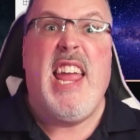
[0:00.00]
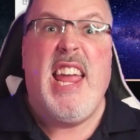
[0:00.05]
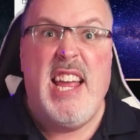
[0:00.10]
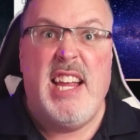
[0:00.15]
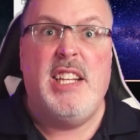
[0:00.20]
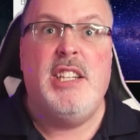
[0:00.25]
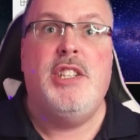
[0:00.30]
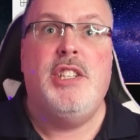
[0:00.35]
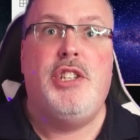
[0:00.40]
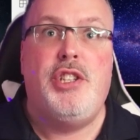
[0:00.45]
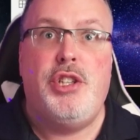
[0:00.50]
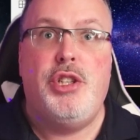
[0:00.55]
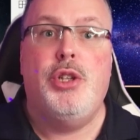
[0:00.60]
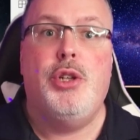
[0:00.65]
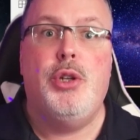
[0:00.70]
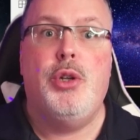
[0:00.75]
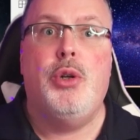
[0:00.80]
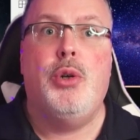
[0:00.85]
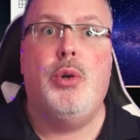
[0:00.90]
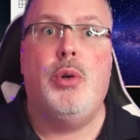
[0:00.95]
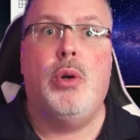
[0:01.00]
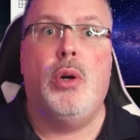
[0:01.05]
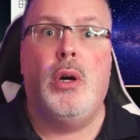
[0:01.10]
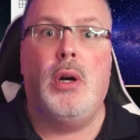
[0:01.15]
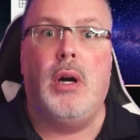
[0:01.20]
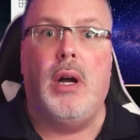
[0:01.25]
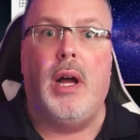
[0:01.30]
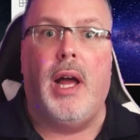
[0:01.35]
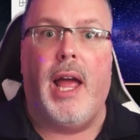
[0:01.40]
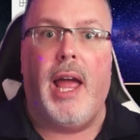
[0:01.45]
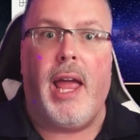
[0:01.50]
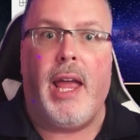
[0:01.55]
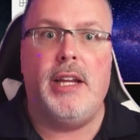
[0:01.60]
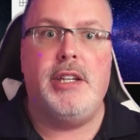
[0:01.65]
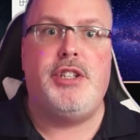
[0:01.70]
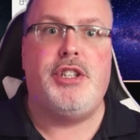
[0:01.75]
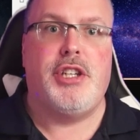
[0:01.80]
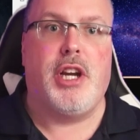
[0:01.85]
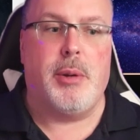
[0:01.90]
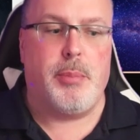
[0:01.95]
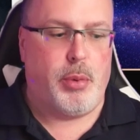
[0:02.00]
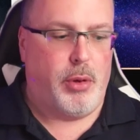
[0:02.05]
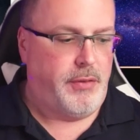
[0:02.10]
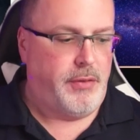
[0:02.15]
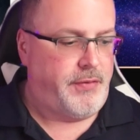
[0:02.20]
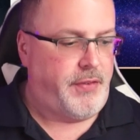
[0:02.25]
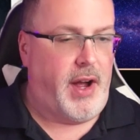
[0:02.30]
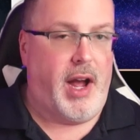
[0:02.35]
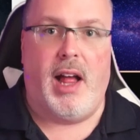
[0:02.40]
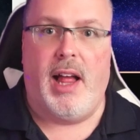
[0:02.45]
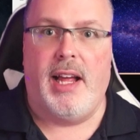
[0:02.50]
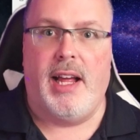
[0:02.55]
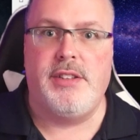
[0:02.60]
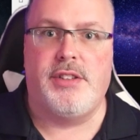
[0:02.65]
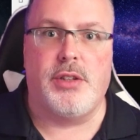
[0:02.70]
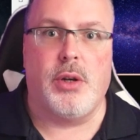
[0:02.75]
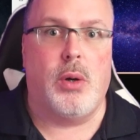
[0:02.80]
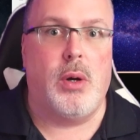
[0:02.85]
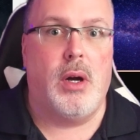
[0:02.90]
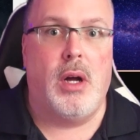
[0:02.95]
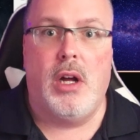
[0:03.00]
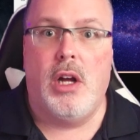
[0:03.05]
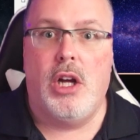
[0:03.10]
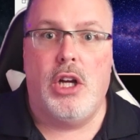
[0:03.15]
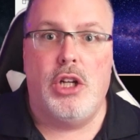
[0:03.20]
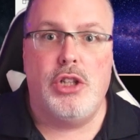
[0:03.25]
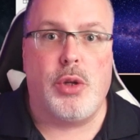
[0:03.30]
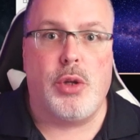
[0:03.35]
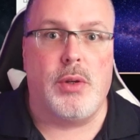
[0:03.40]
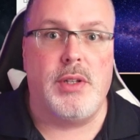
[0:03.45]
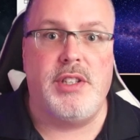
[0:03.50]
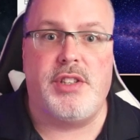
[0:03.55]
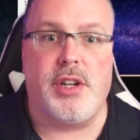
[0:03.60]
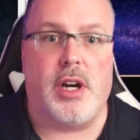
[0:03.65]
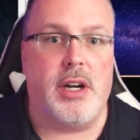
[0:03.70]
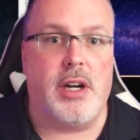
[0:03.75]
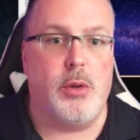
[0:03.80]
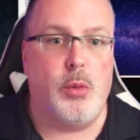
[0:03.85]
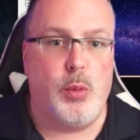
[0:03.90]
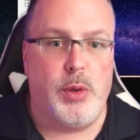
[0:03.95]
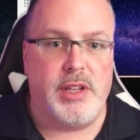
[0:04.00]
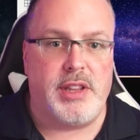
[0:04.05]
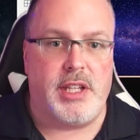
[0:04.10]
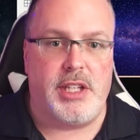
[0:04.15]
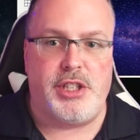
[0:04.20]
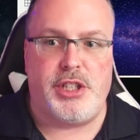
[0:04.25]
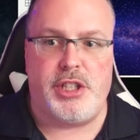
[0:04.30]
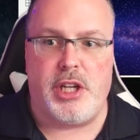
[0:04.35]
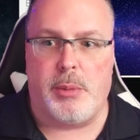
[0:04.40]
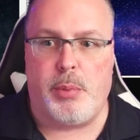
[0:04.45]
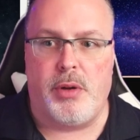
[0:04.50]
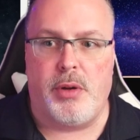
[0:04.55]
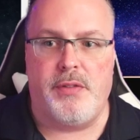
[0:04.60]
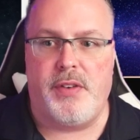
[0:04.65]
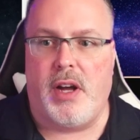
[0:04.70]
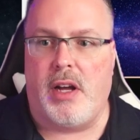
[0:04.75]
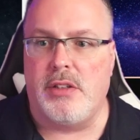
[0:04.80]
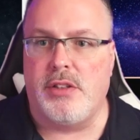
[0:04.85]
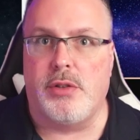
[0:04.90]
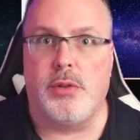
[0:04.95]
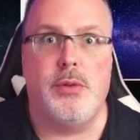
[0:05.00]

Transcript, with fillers: into a SharePoint file, and so totally starting with a SharePoint file.